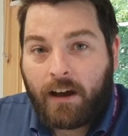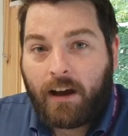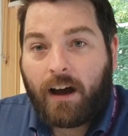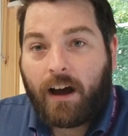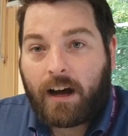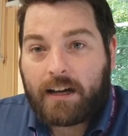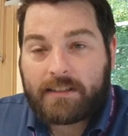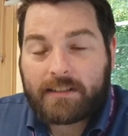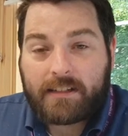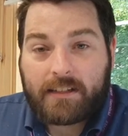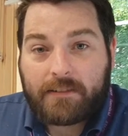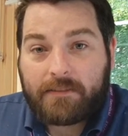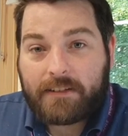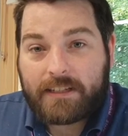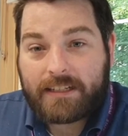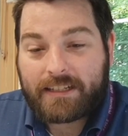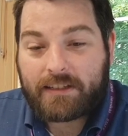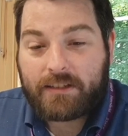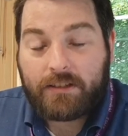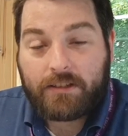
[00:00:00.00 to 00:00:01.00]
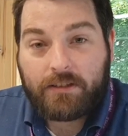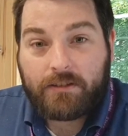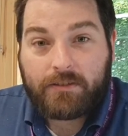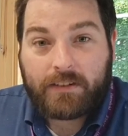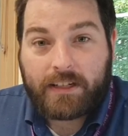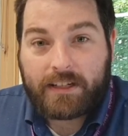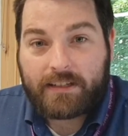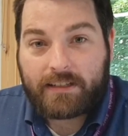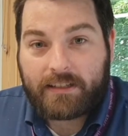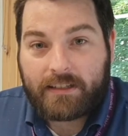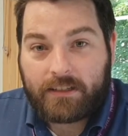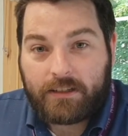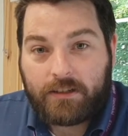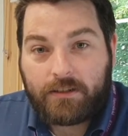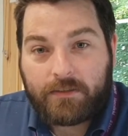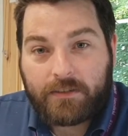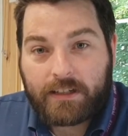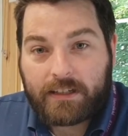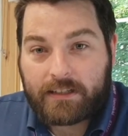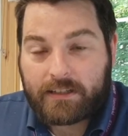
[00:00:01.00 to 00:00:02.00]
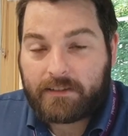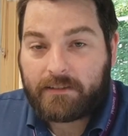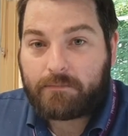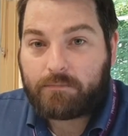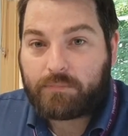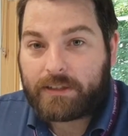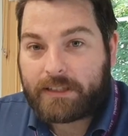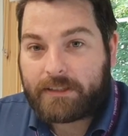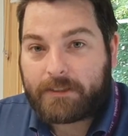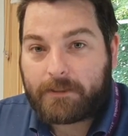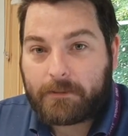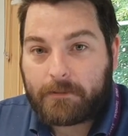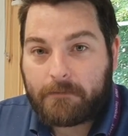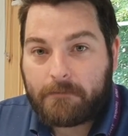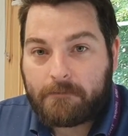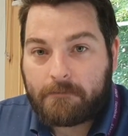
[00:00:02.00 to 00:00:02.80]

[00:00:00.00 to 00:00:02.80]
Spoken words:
I studied physics at the University of Bristol.